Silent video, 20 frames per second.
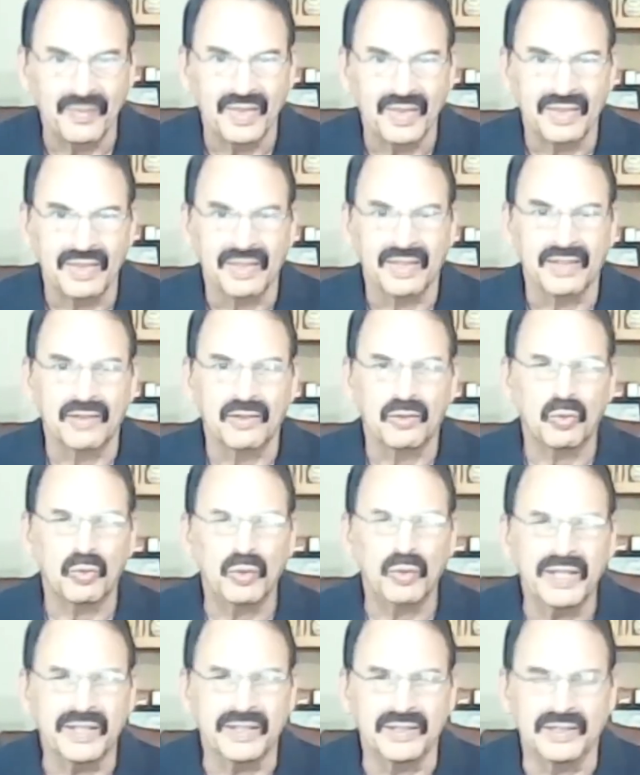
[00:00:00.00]
I was
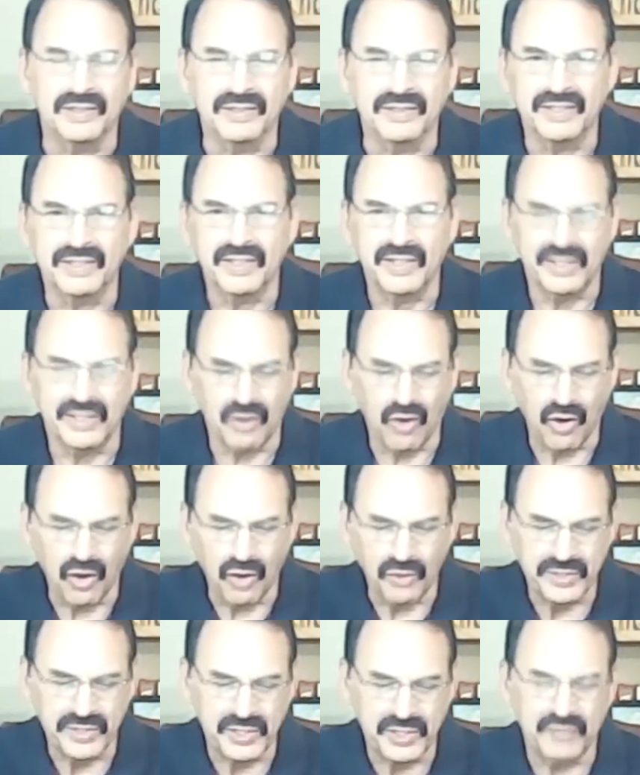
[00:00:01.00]
a medic in the
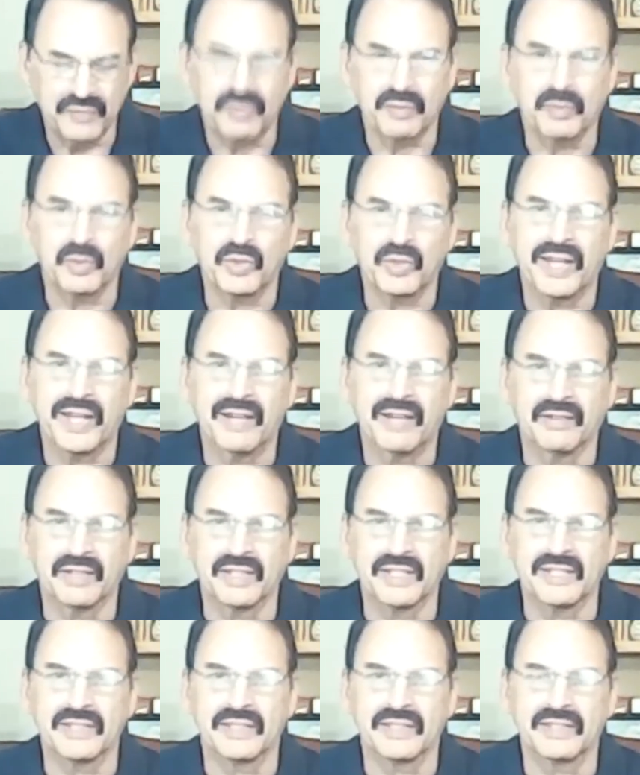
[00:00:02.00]
military during the
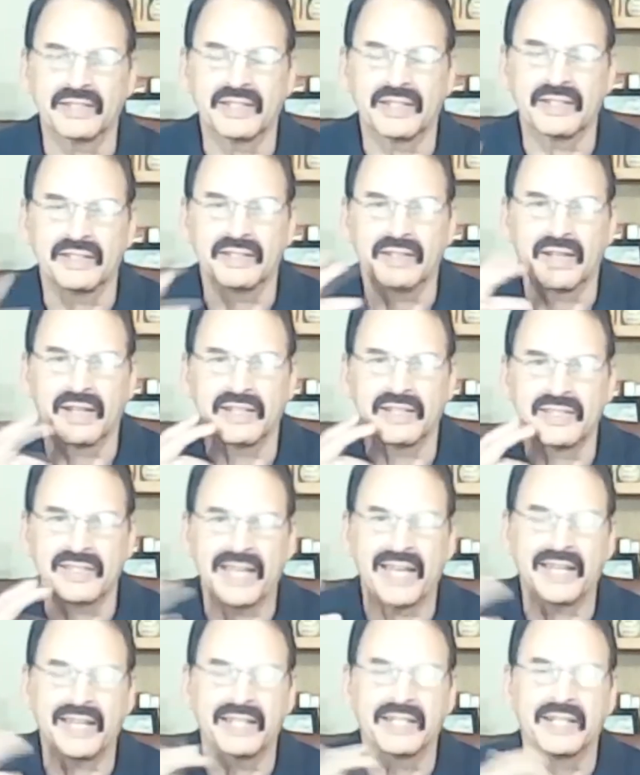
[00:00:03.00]
Vietnam War, and
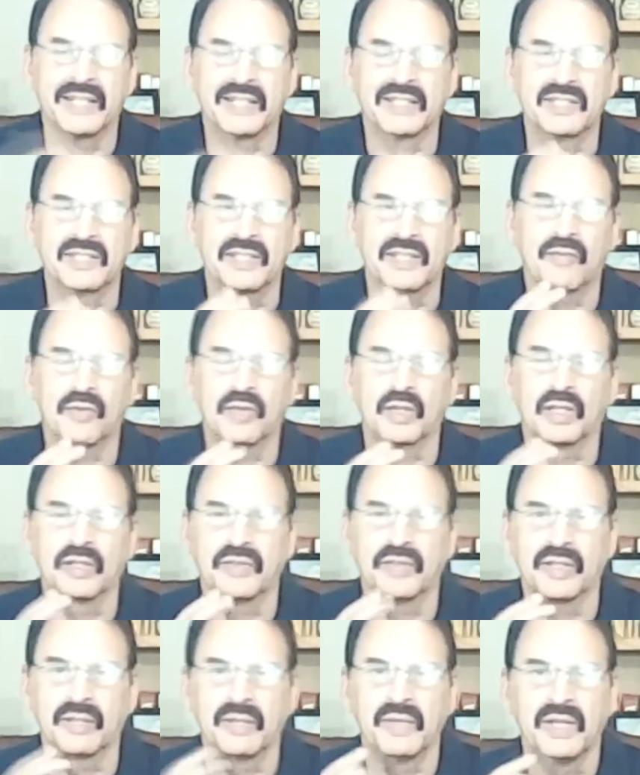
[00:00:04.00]
I also worked with
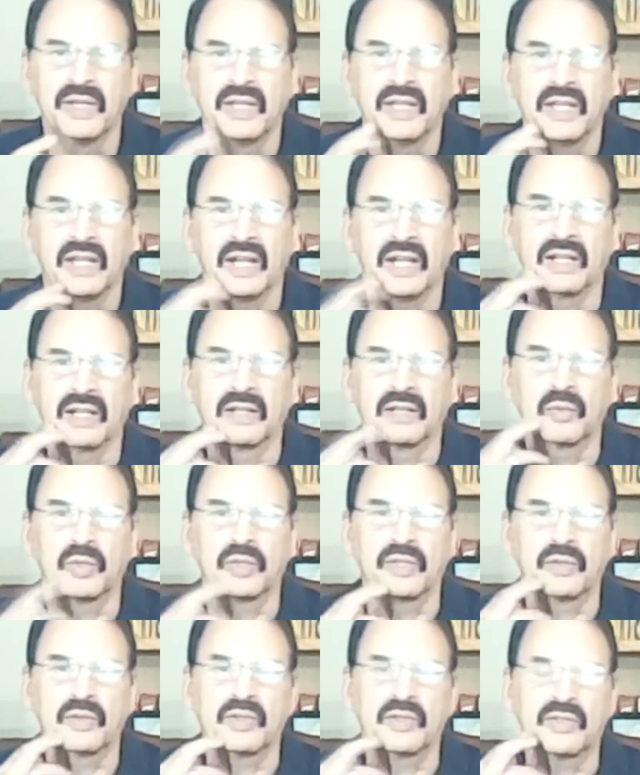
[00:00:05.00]
a Veterans
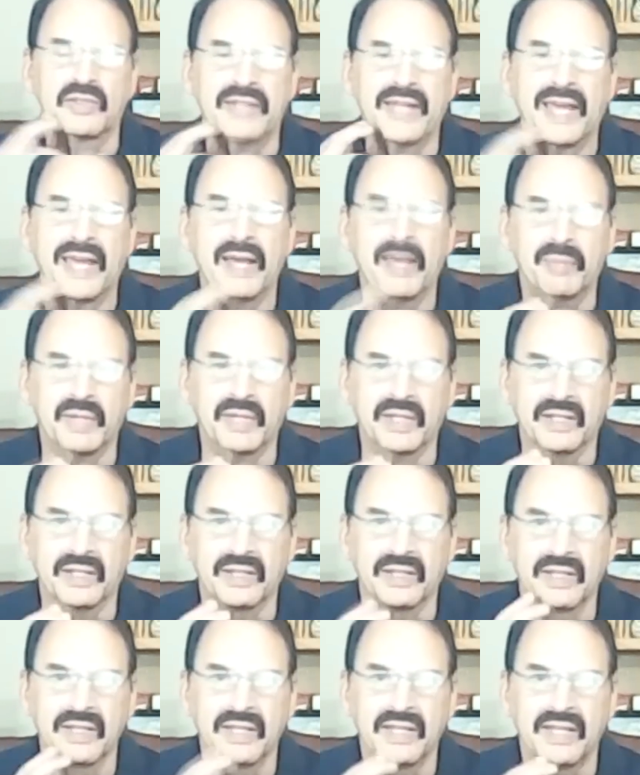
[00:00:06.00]
Treatment Court,
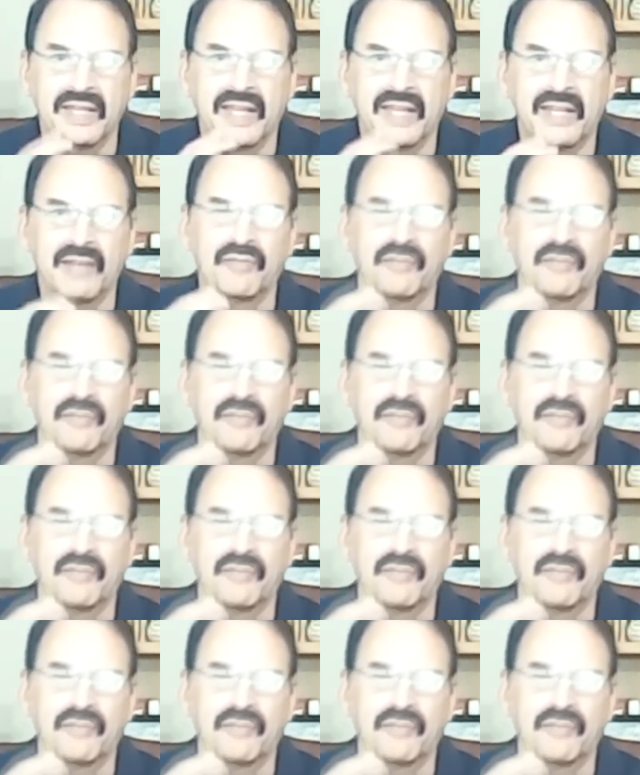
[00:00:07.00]
which is